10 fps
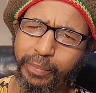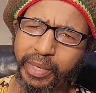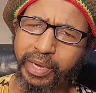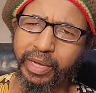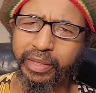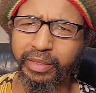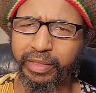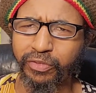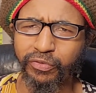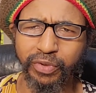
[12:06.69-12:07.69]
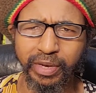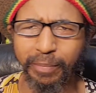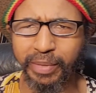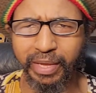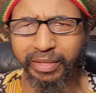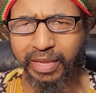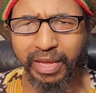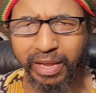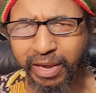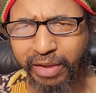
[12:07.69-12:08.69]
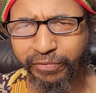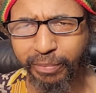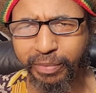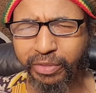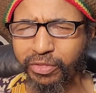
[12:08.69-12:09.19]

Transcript: because sister in them can take a lot from this.